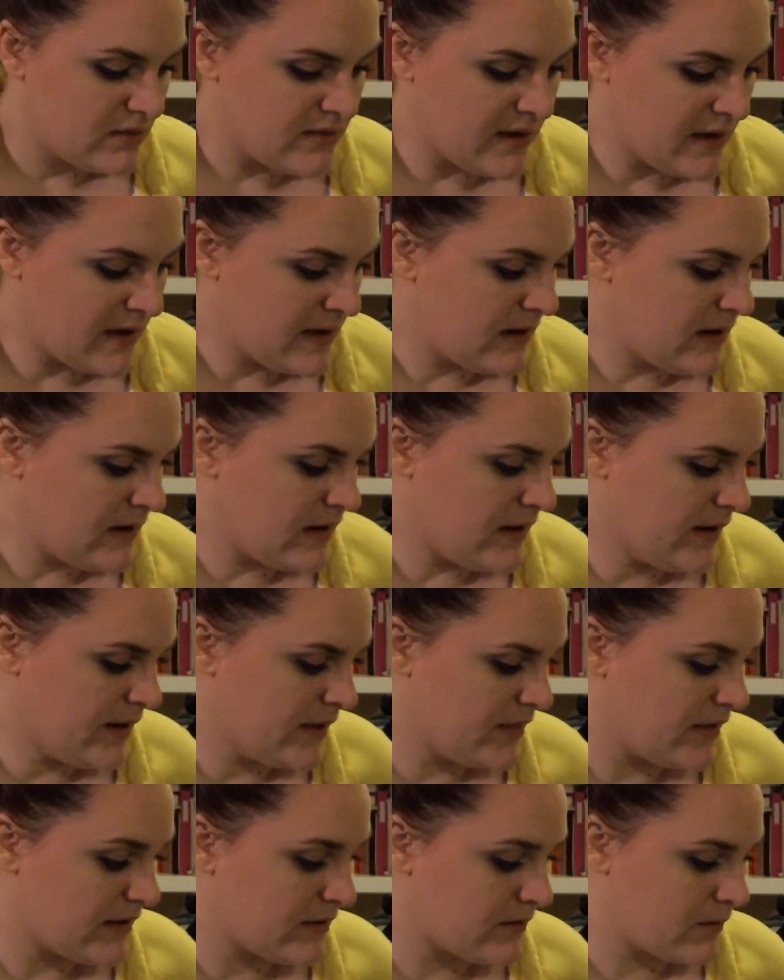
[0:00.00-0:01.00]
Then
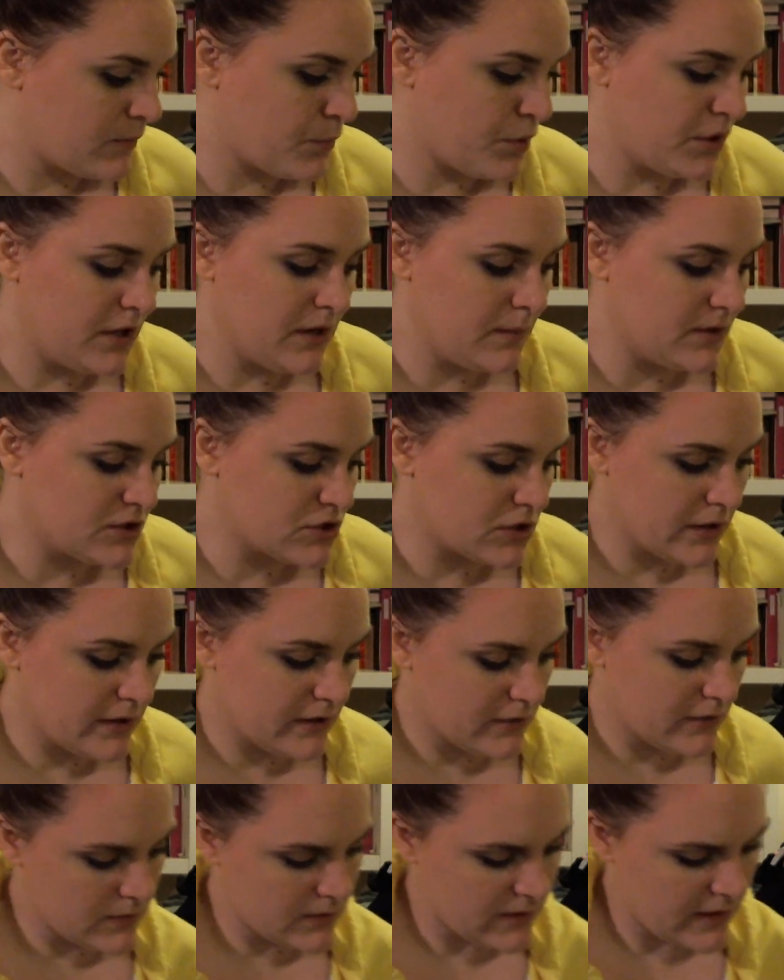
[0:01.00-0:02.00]
that's pretty much all
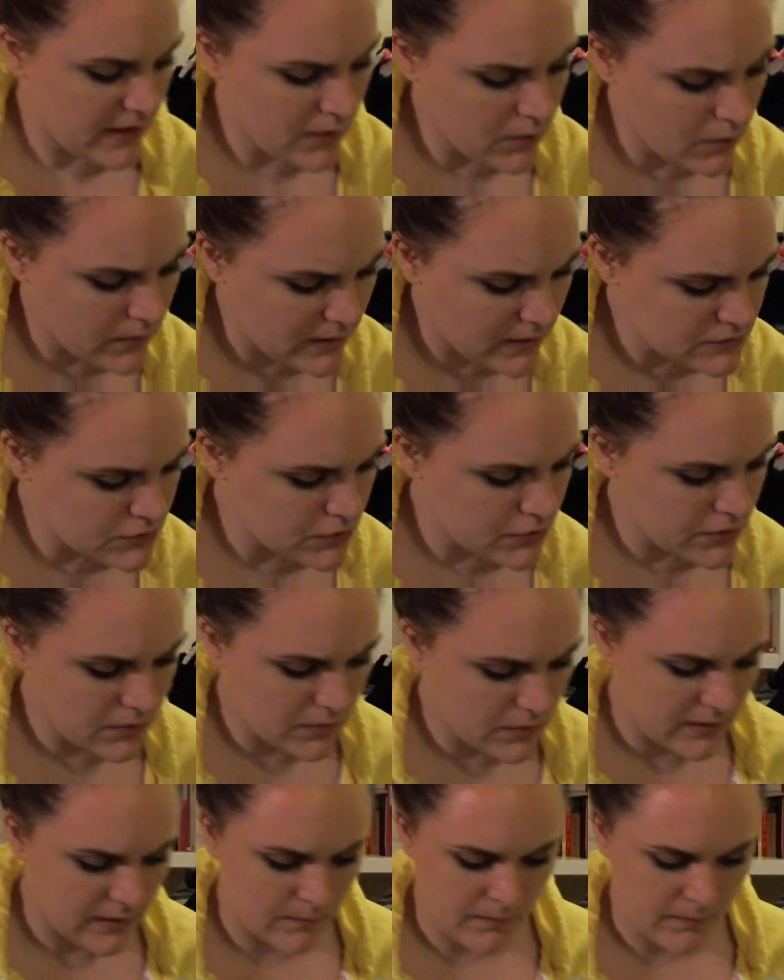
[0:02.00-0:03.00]
I do at night. Oh, I'll show you.